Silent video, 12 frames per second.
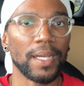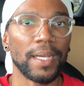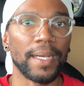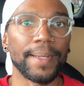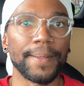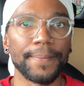
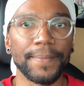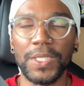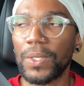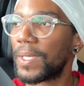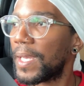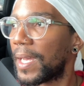So yeah,
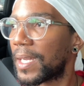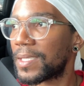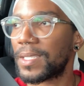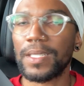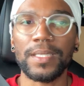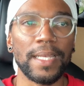because there's, as
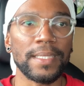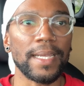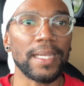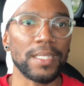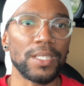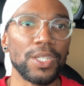I
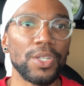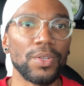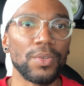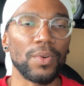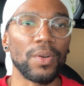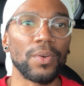continue to
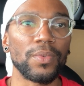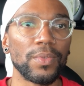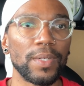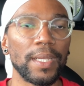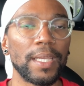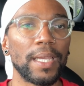grow
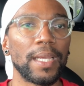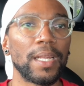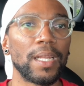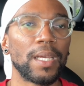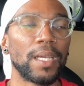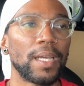again,
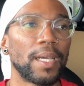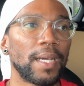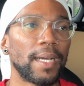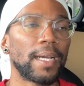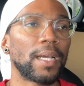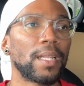
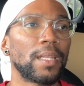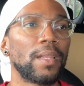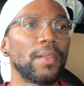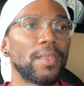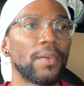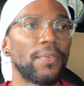the
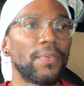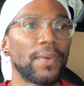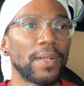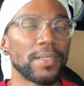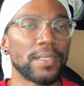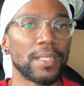felt
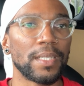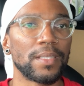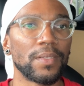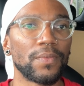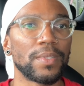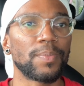sense of
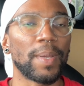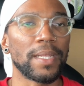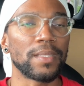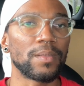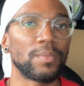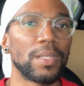
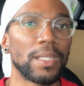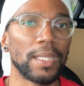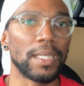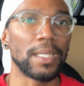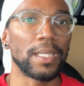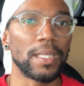responsibility
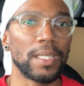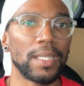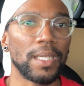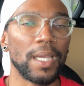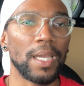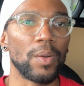
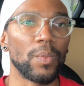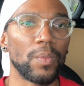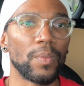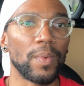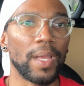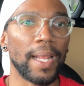
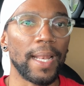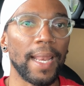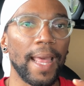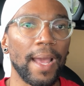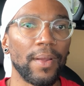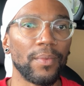in
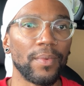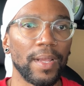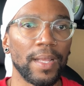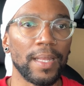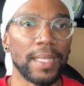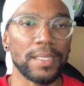that
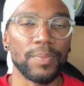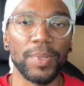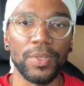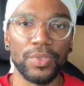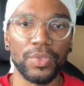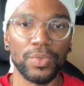spiritual
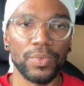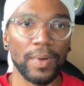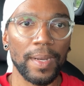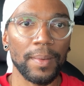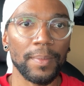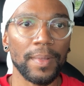realm.
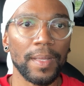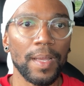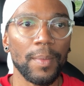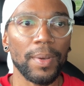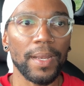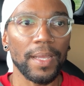But
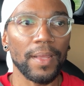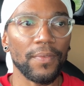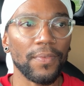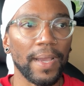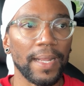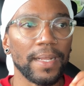again, finding
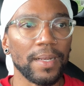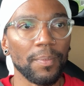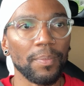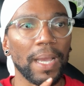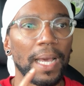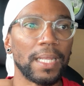the
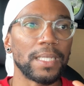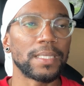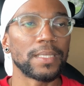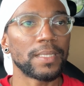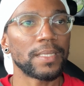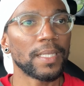balance
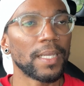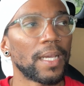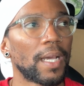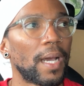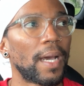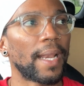on
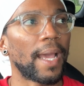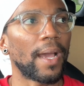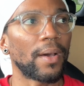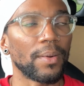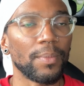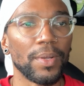how to
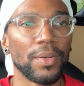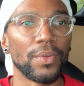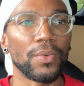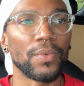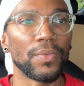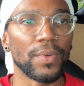
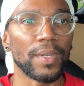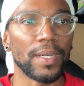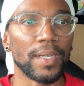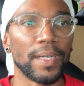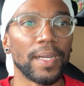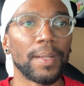maneuver
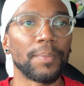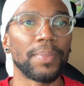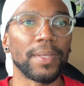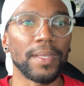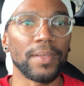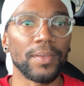and be